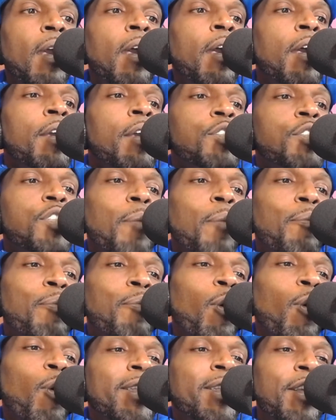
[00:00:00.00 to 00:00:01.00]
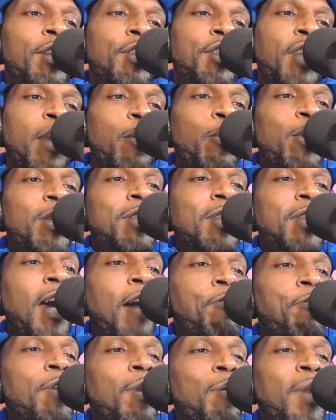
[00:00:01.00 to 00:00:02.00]
It's your boy DJ
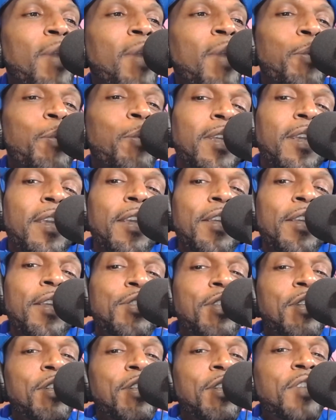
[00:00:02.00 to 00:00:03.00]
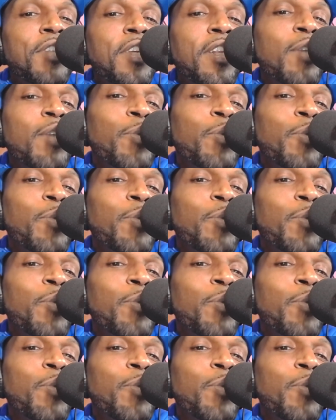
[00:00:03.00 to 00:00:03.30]
Hoffa, the man with the keys to the city.